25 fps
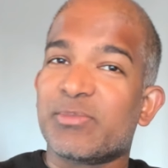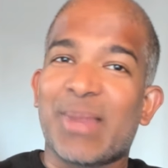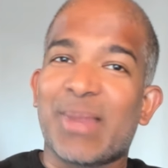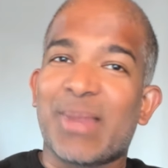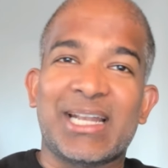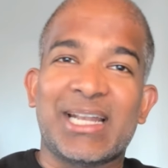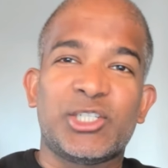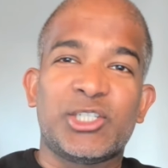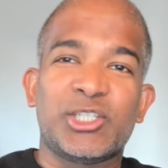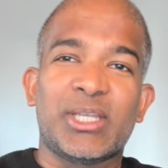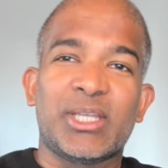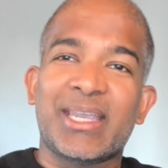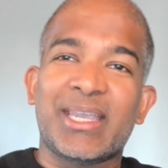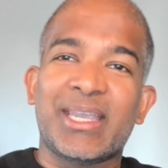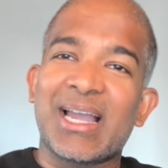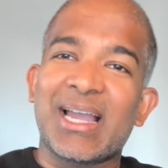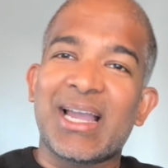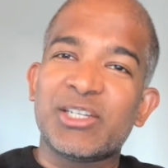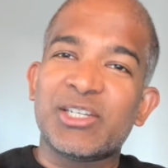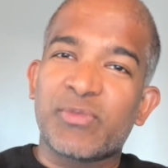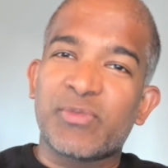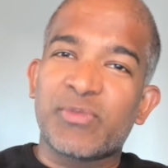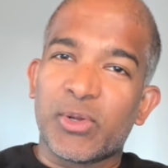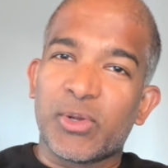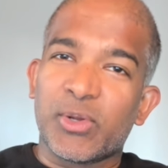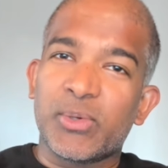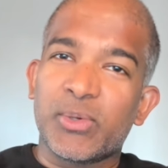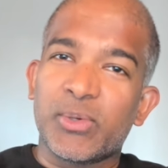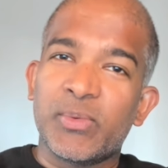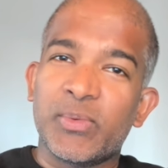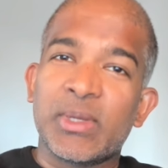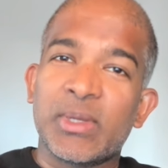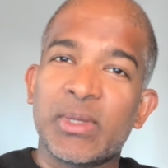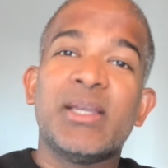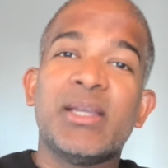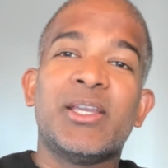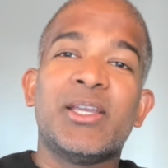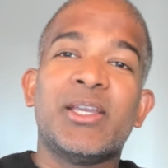manage their cash
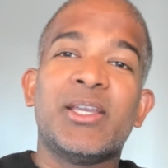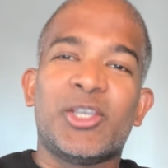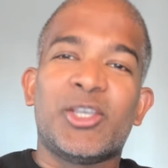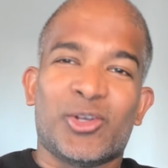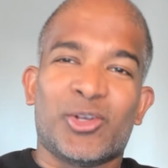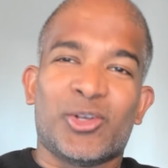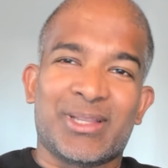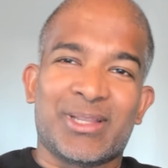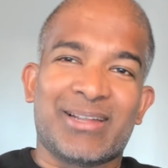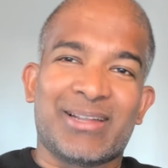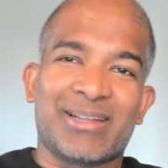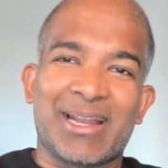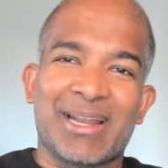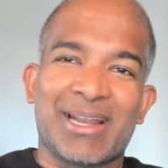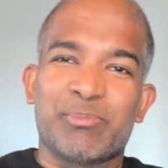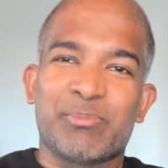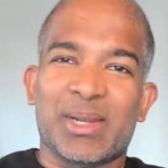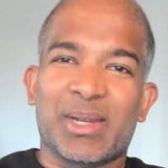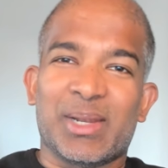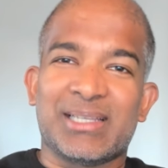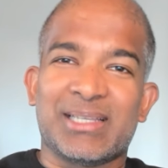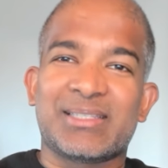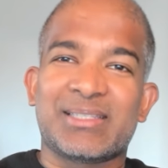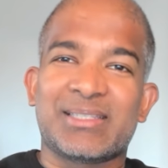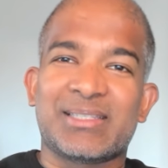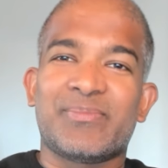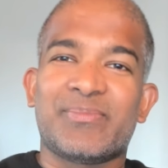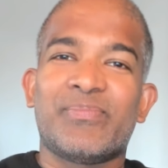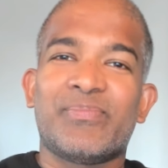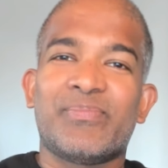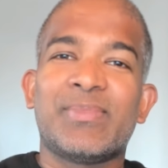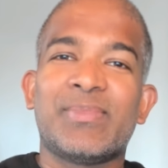flow, you're in the right place.